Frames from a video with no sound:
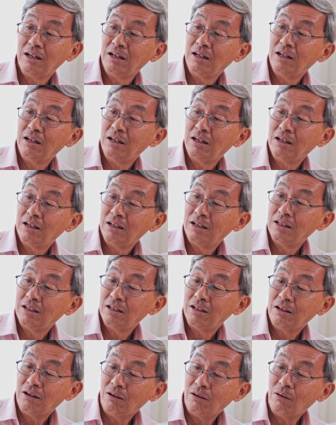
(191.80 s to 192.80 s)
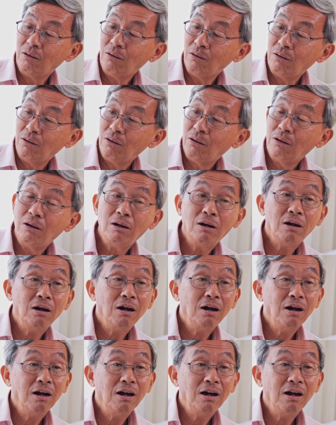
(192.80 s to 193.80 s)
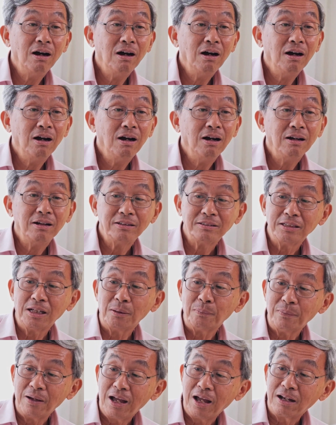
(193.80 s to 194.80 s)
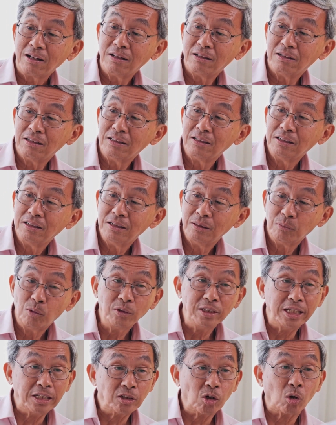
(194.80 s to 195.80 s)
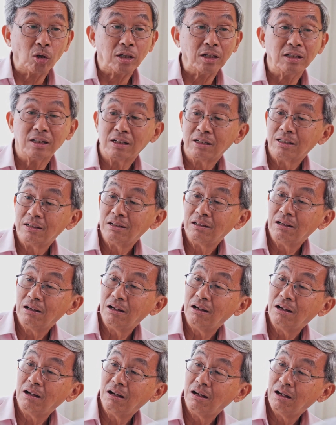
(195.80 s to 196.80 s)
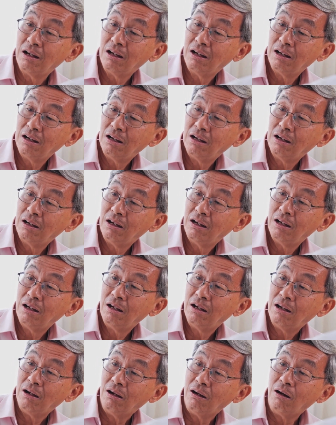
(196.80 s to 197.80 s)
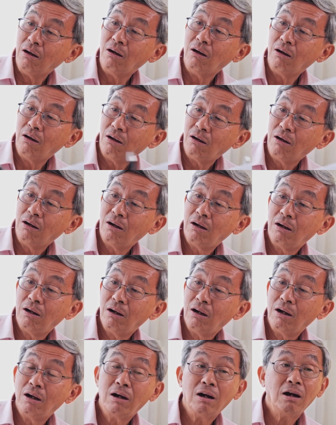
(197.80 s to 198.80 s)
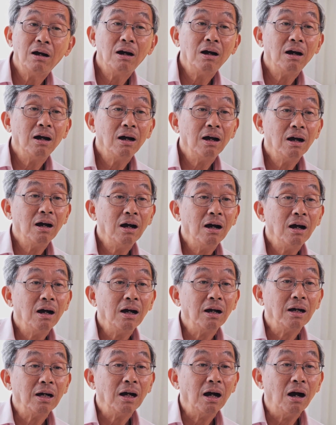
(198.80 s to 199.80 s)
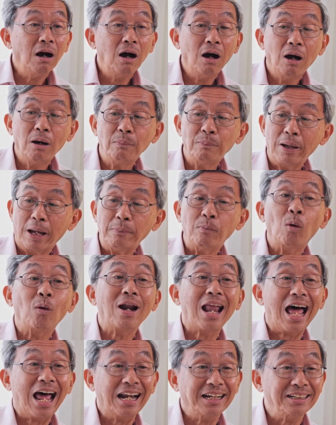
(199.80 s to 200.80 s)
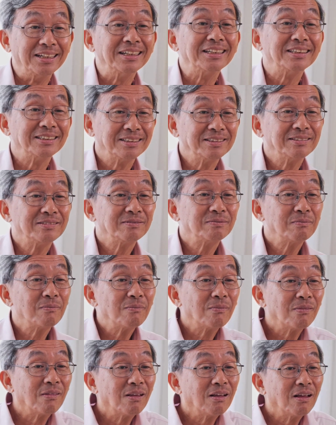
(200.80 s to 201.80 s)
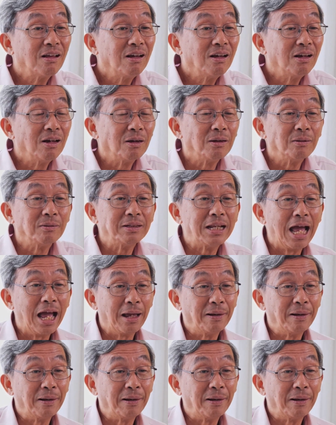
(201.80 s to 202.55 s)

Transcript: to prevent or delay the cancer from progressing to this terminal stage. Open communication about end-of-life preferences is crucial for patients and families.